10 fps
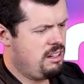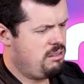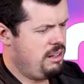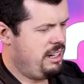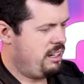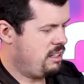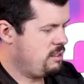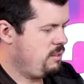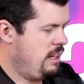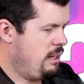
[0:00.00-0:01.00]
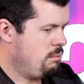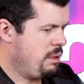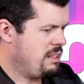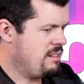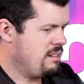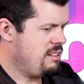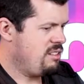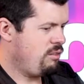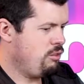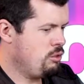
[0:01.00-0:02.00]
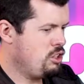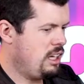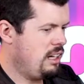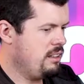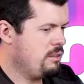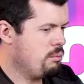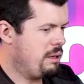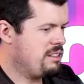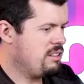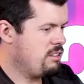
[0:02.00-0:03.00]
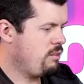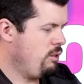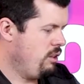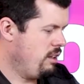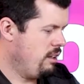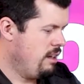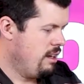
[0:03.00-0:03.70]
Really nice feeling buttons. These are full chiclet buttons for the